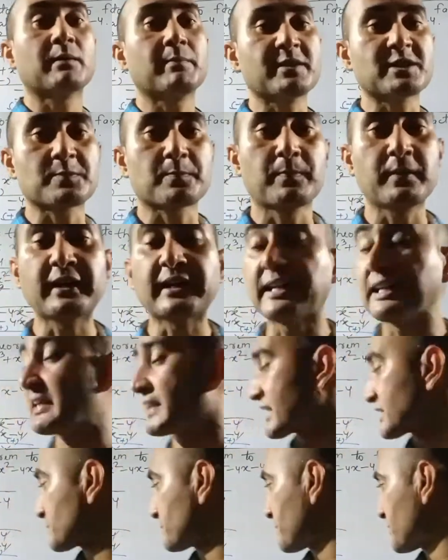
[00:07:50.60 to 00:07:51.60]
term
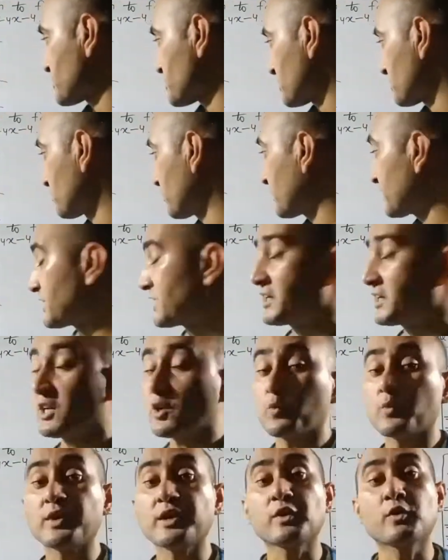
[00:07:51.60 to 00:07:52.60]
splitting expression, but
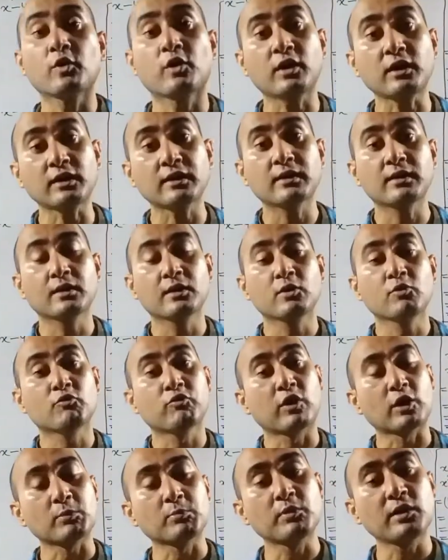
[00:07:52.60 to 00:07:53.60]
here we got
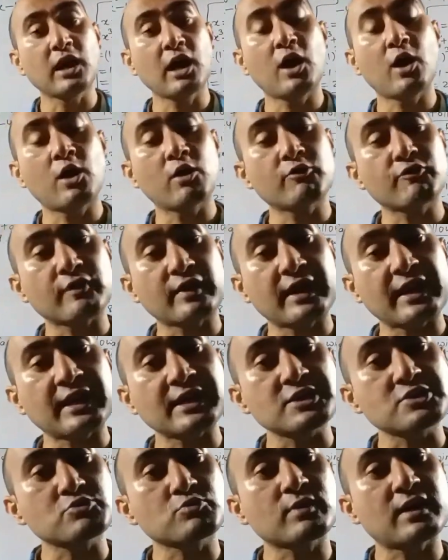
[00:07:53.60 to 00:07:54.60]
formula of
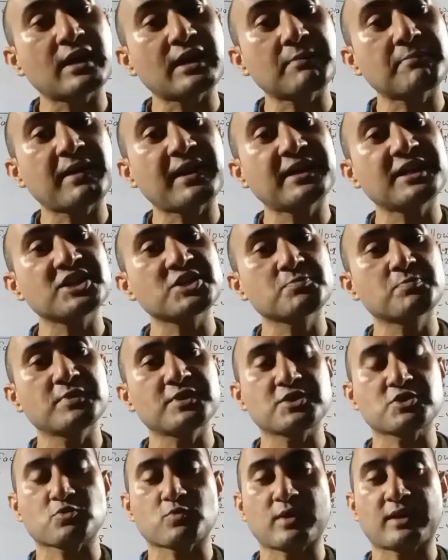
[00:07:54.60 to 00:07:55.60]
a square minus
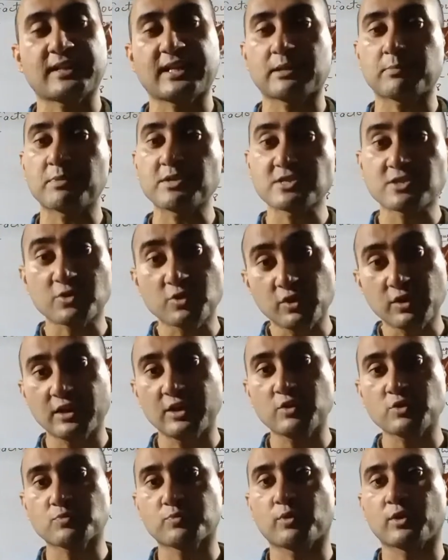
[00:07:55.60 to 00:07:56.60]
b square. That means good
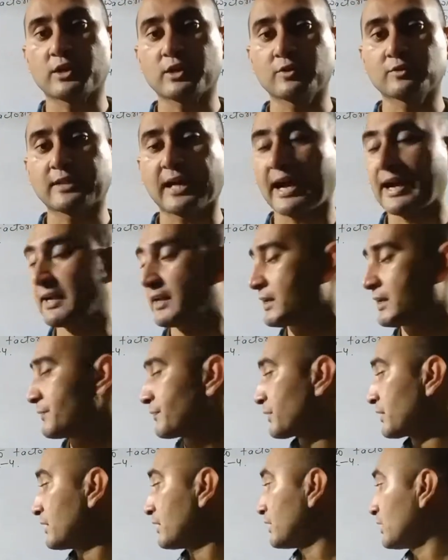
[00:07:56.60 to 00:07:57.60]
news for you that
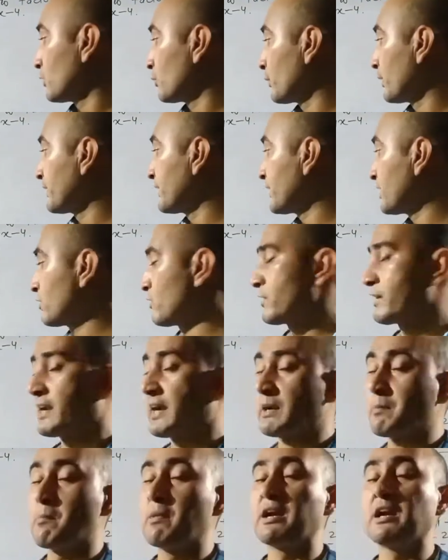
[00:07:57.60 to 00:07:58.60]
we did not
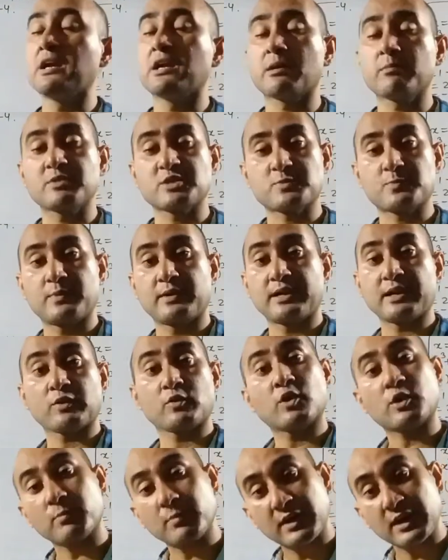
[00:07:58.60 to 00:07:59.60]
get middle term
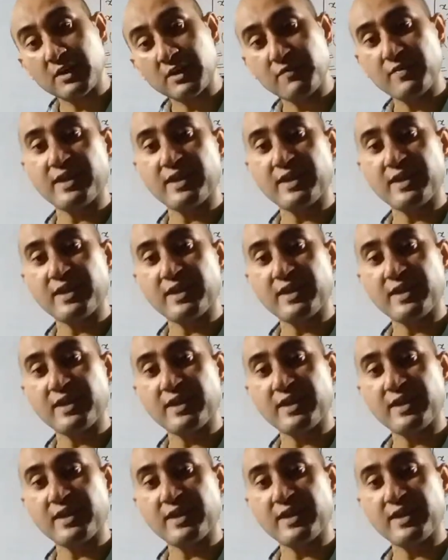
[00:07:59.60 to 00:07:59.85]
splitting. Normally